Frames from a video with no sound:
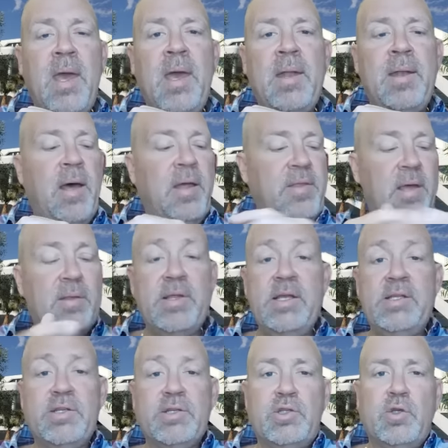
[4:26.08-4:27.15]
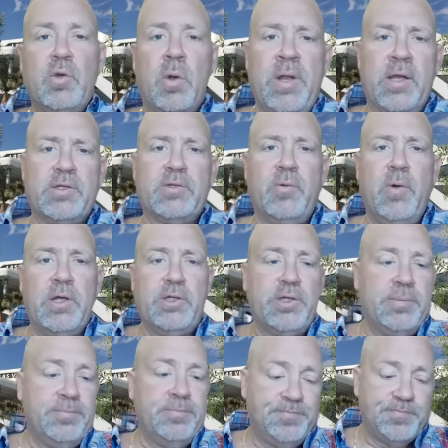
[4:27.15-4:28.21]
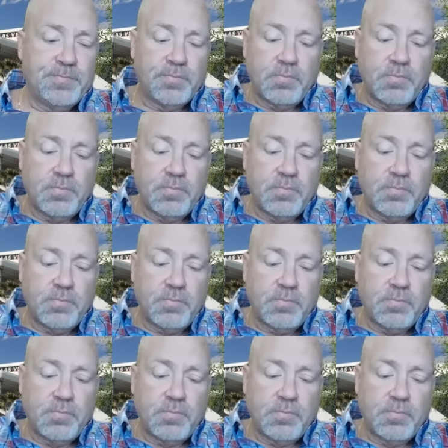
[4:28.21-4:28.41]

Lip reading: And that leads us to our next question.